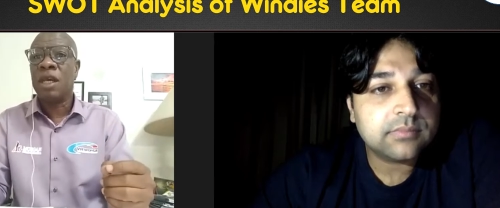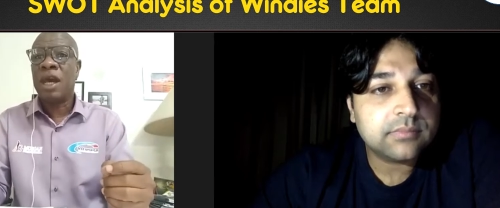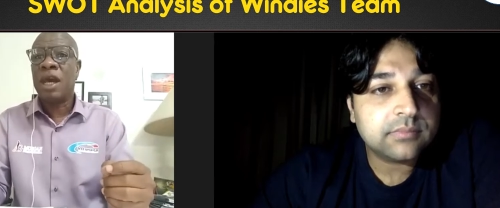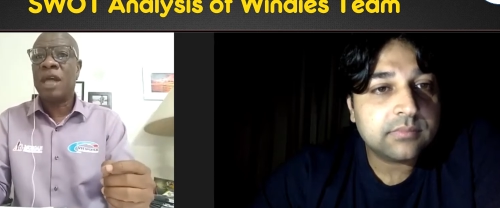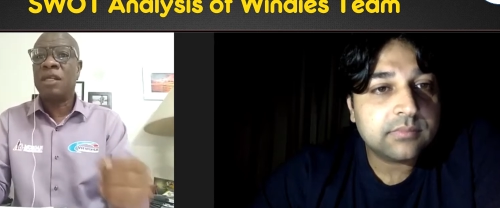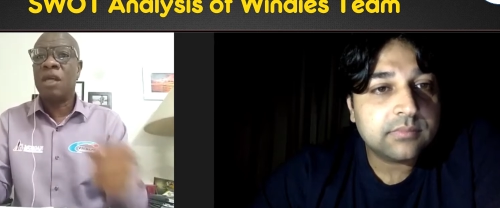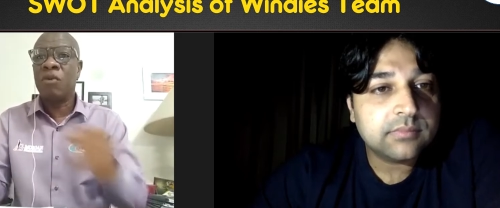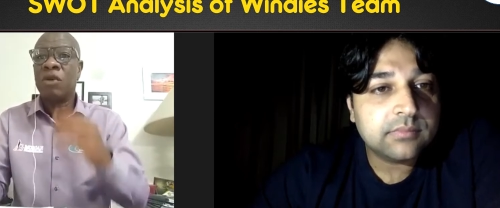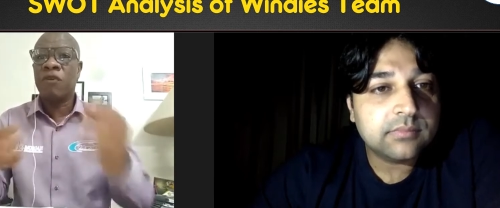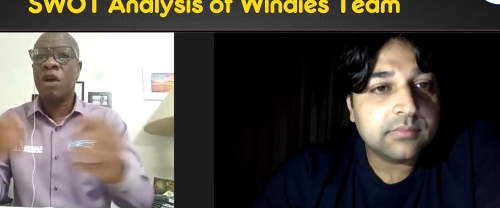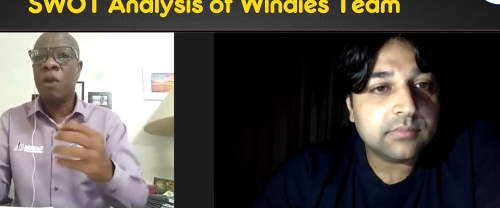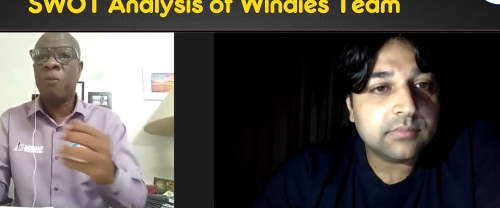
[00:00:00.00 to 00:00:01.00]
Speaker 1: and they would
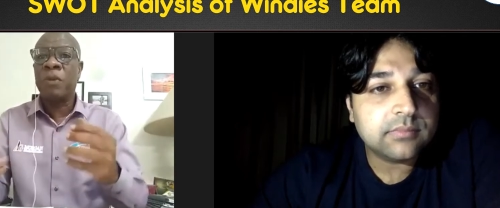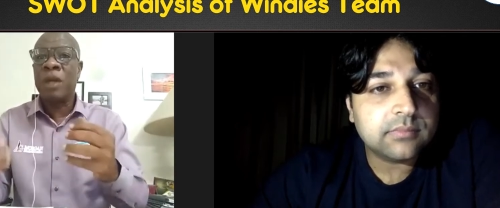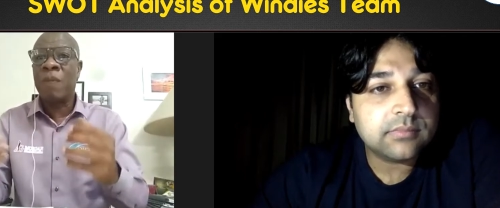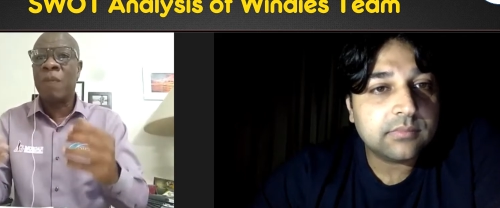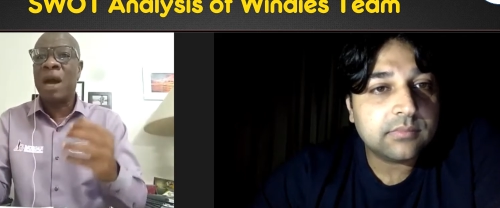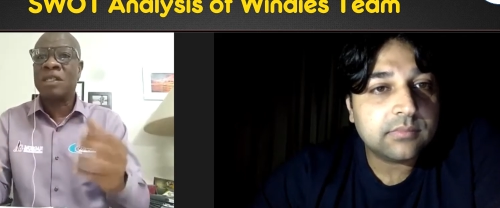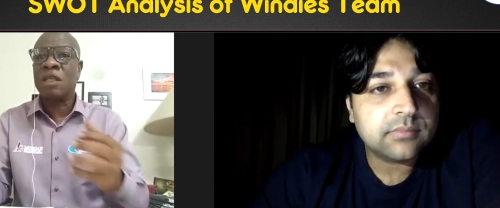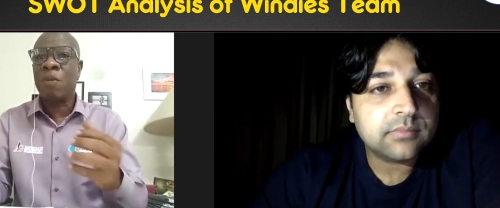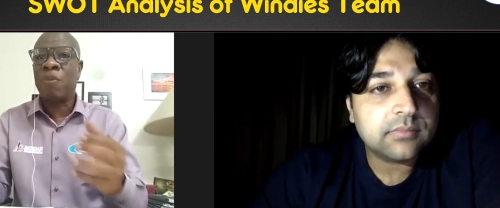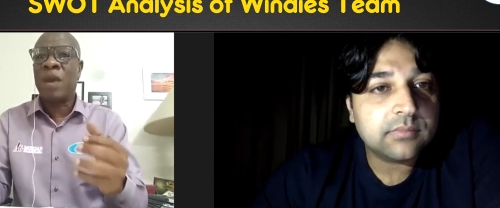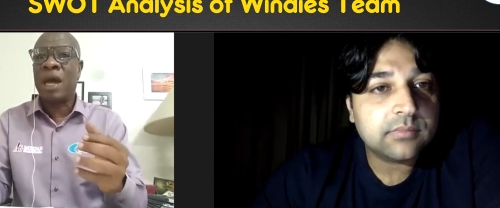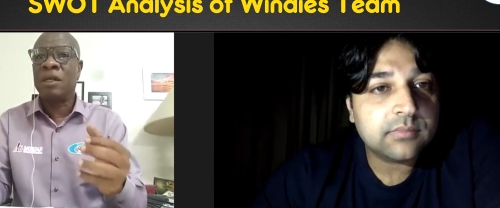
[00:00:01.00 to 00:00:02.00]
have come up with a master
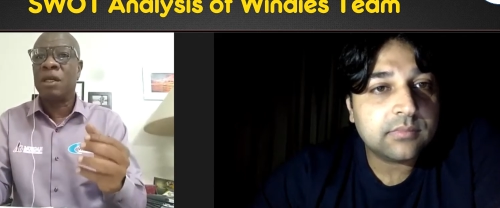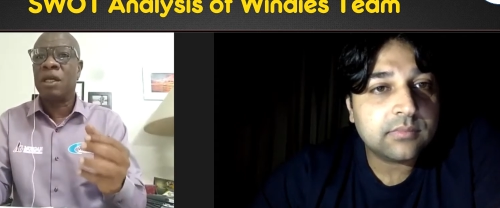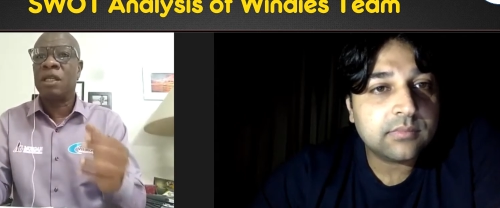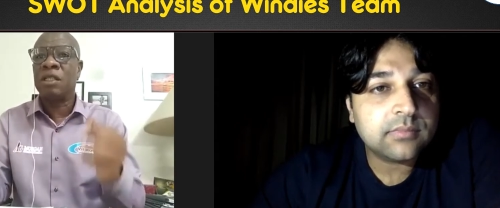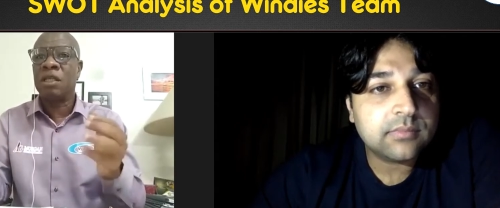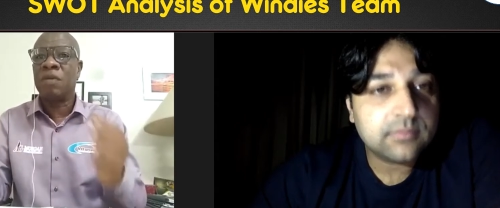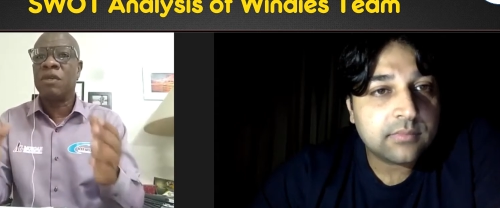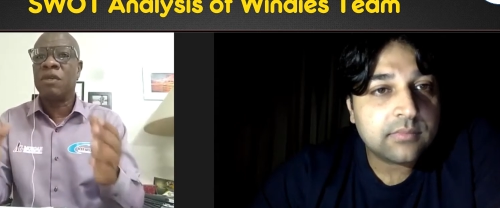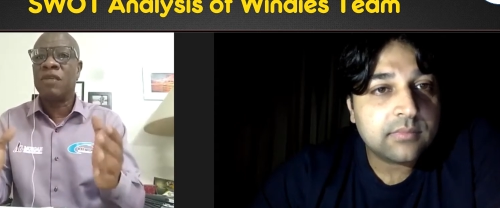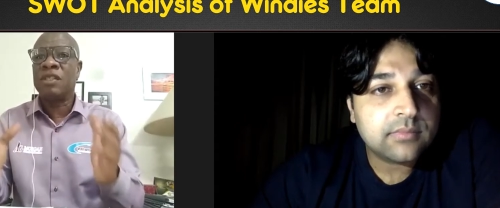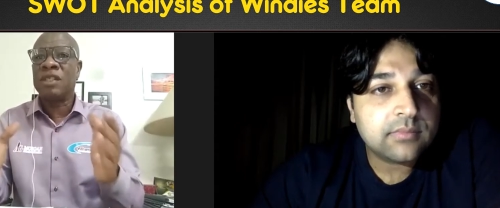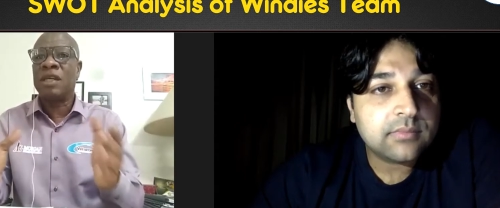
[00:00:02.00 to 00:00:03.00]
plan in terms of
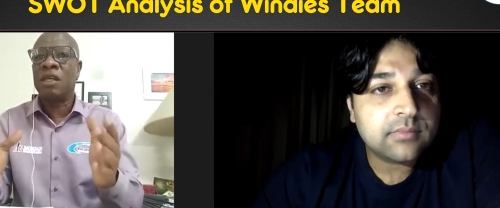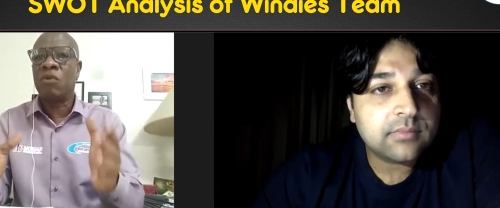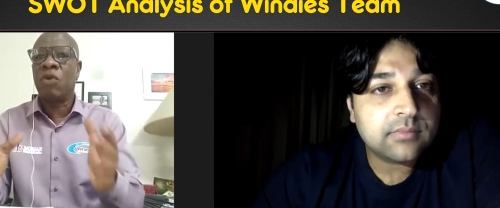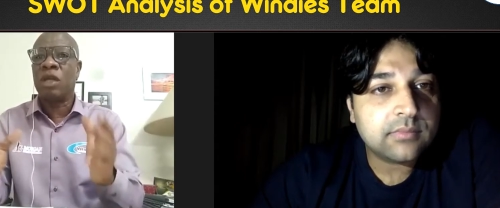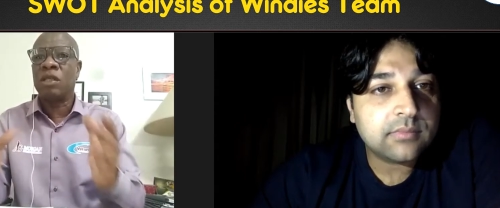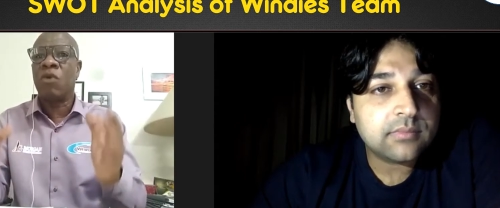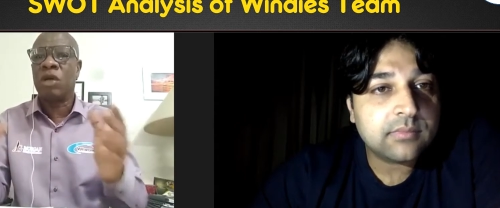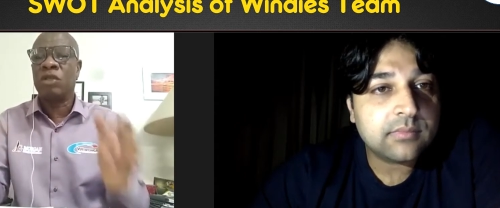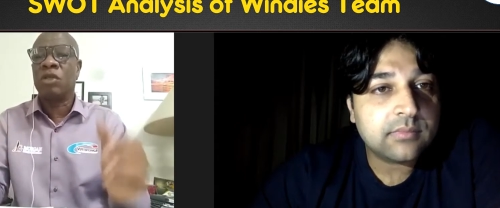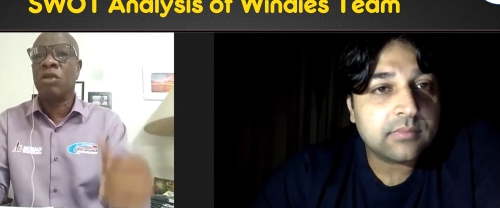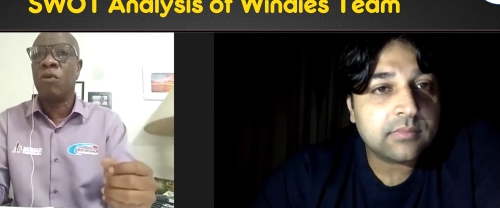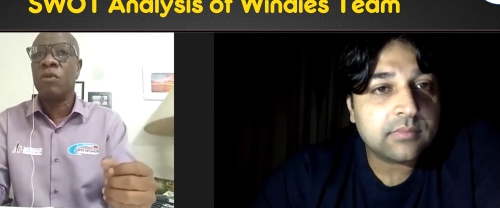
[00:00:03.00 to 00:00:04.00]
deciding what they want to
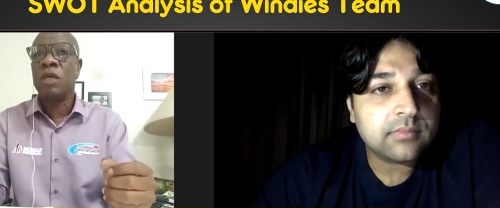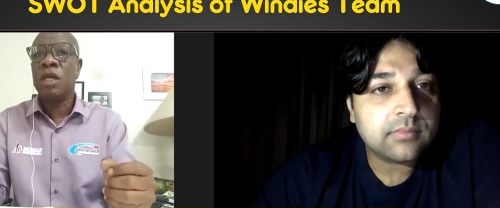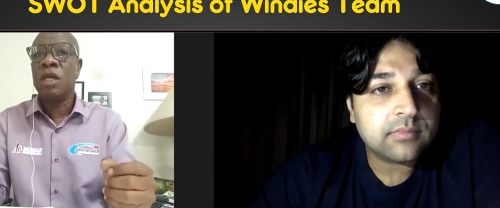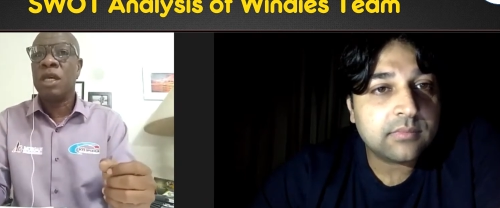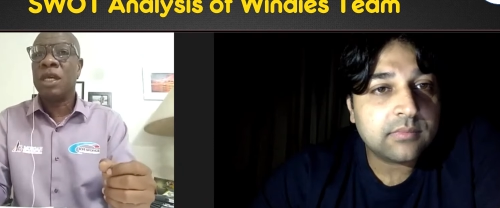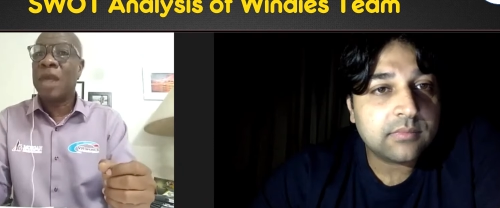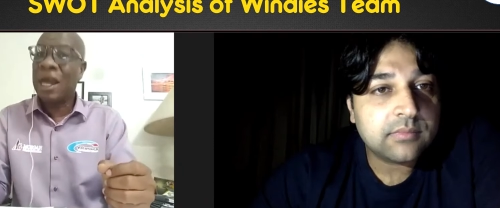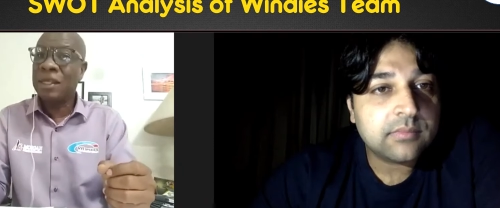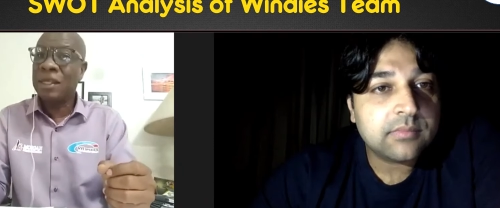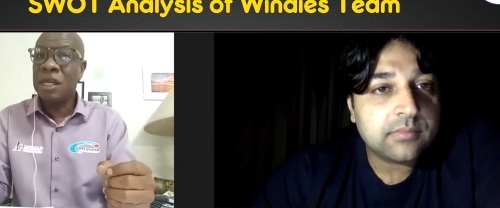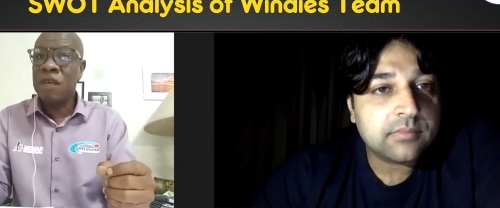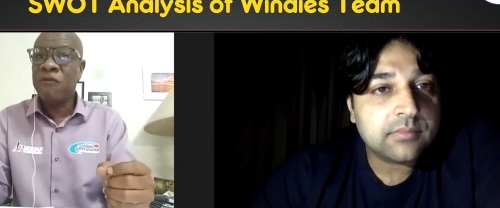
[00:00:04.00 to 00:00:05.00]
do. Can
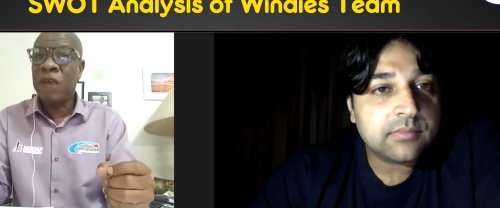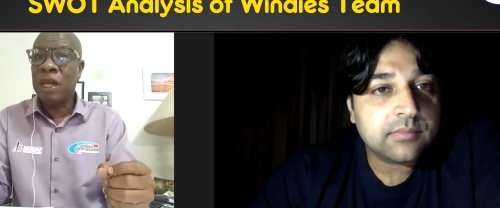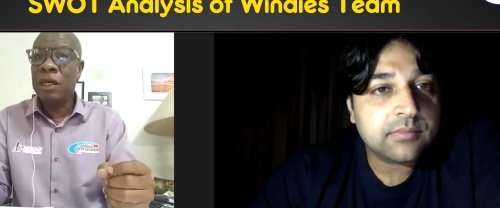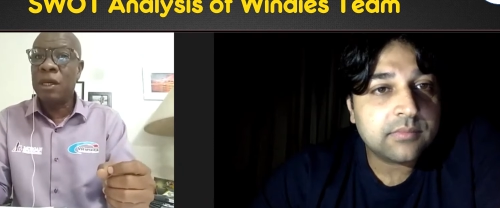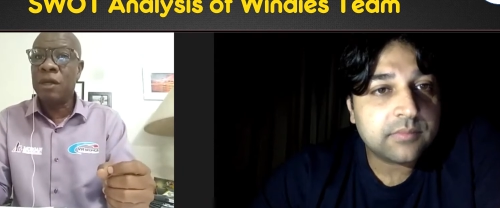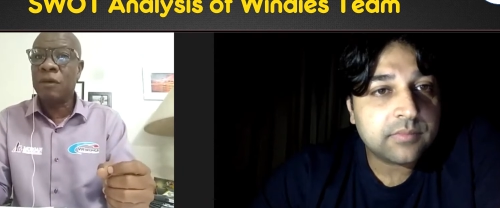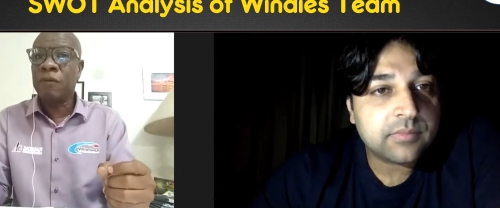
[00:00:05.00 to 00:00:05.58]
they defend?